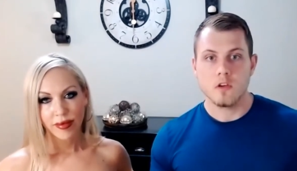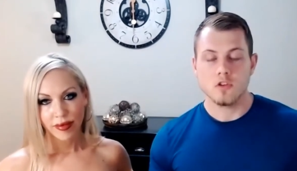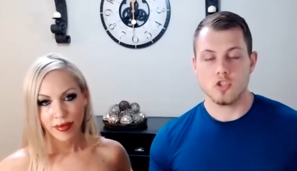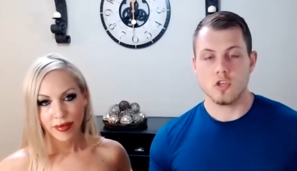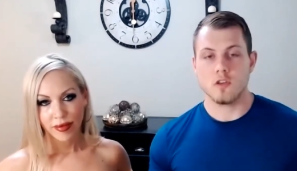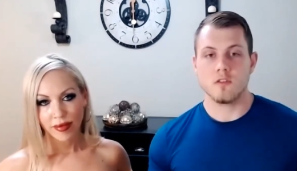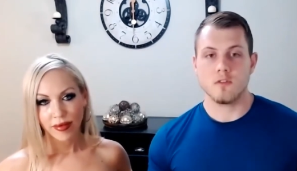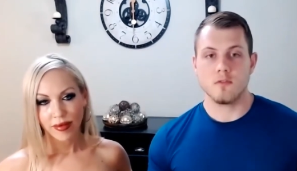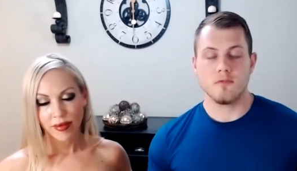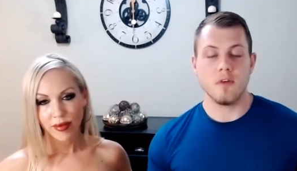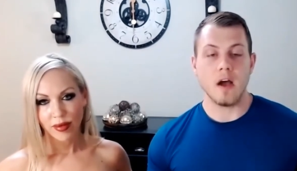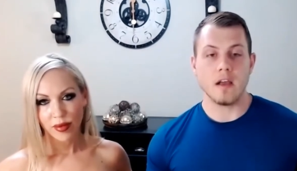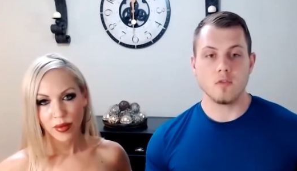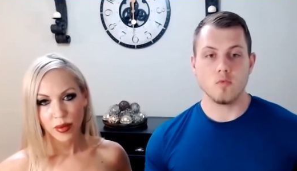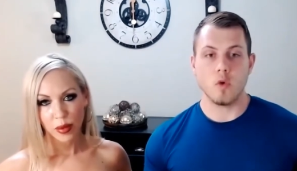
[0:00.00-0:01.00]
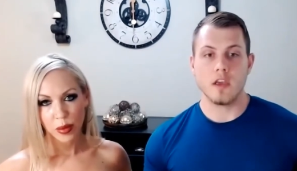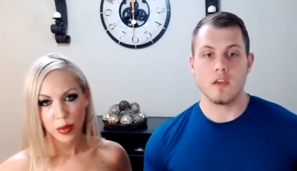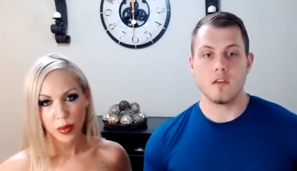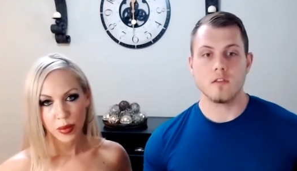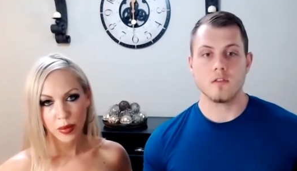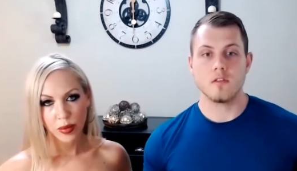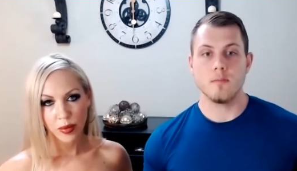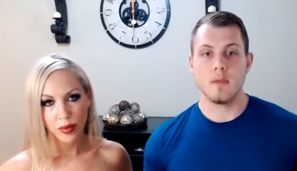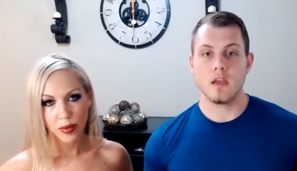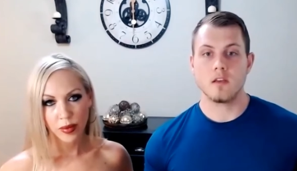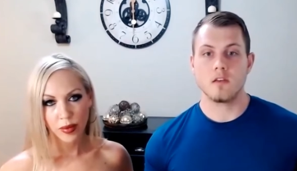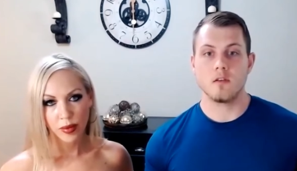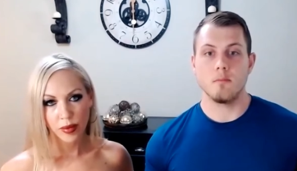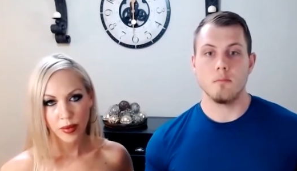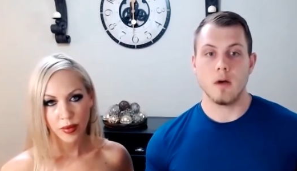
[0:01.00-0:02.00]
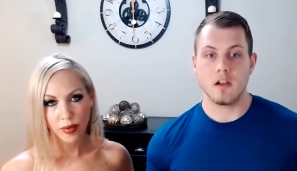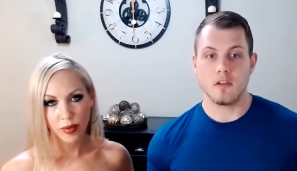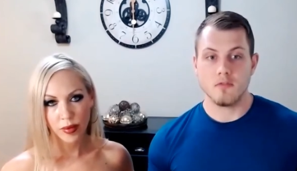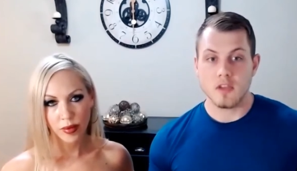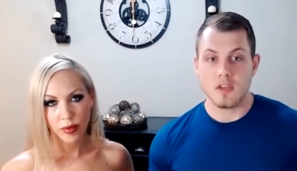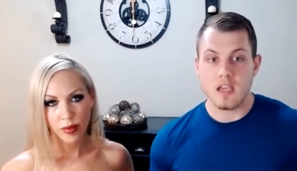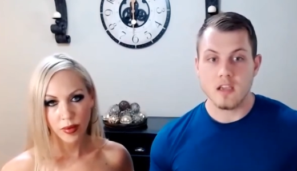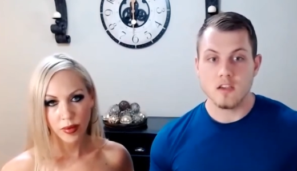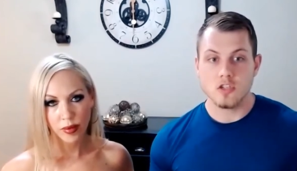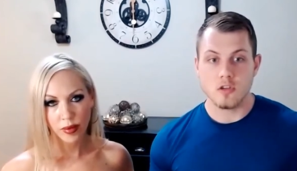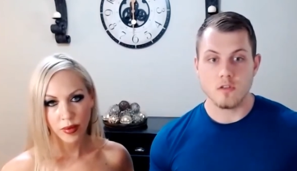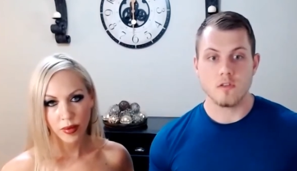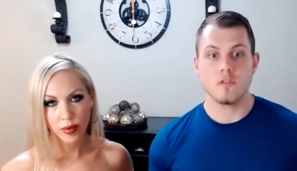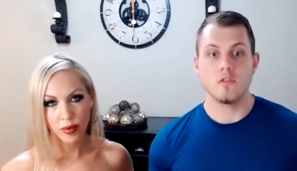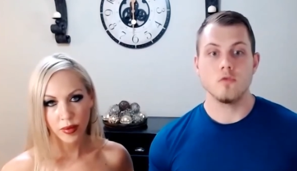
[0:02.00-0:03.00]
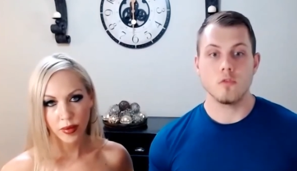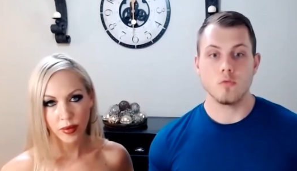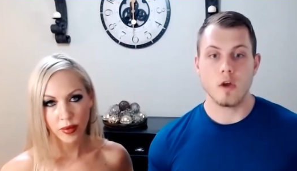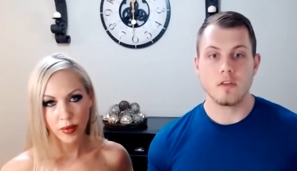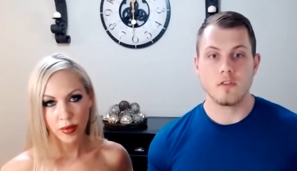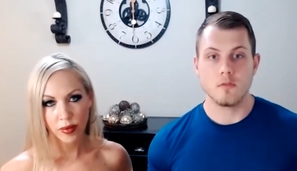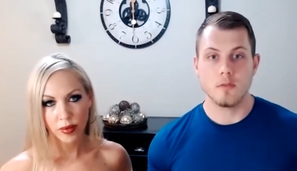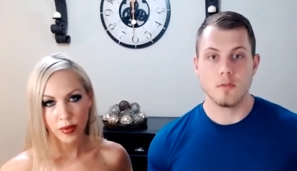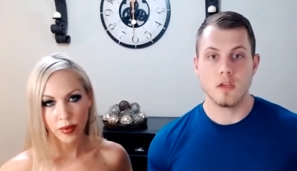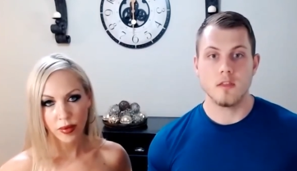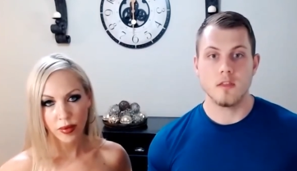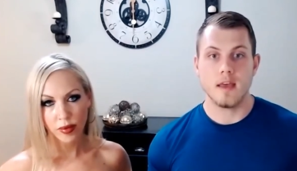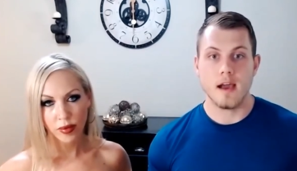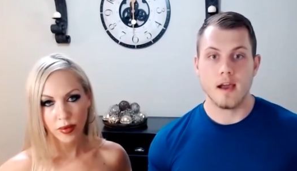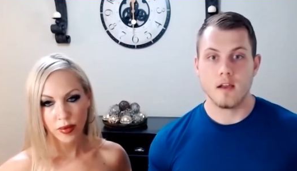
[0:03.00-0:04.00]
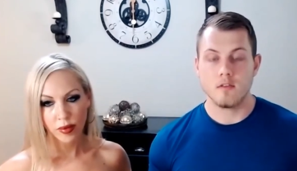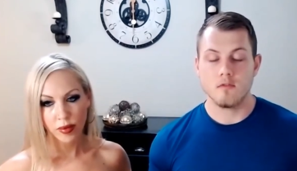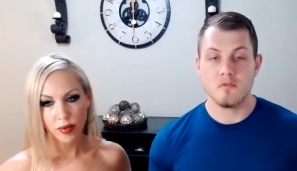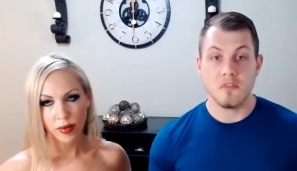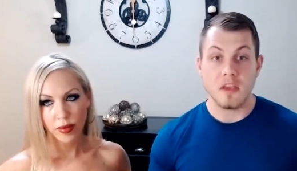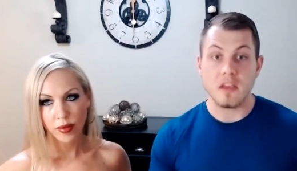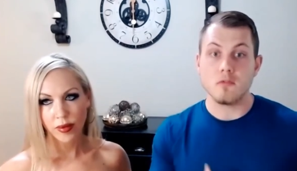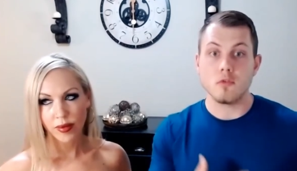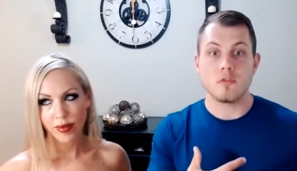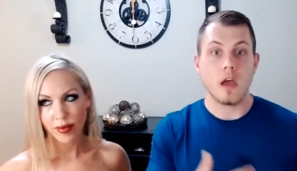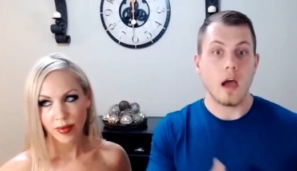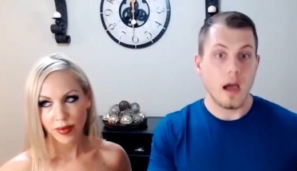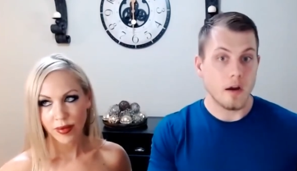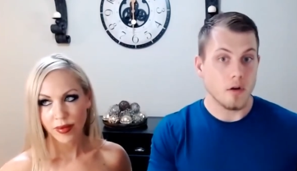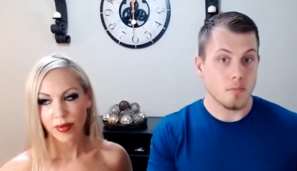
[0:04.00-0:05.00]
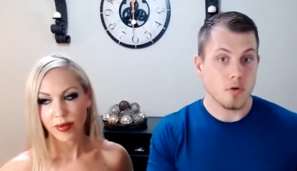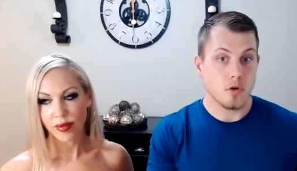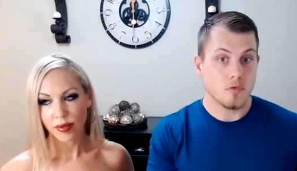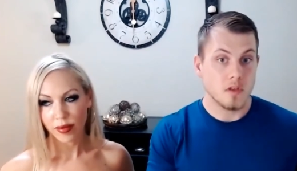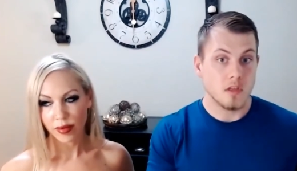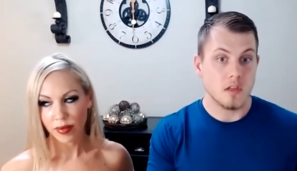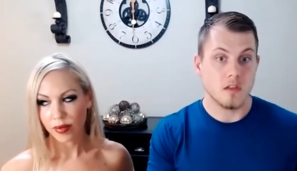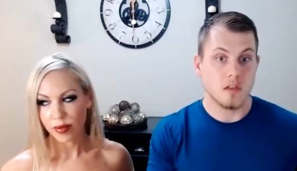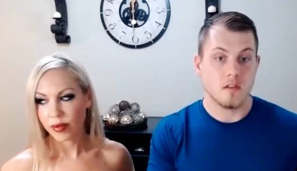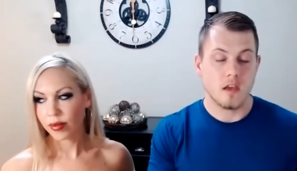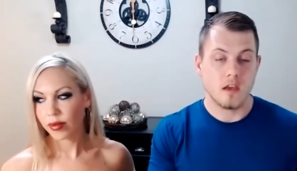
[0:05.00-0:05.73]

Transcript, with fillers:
Speaker 1: Just find ways to make modifications to the recipe that favors a higher protein intake.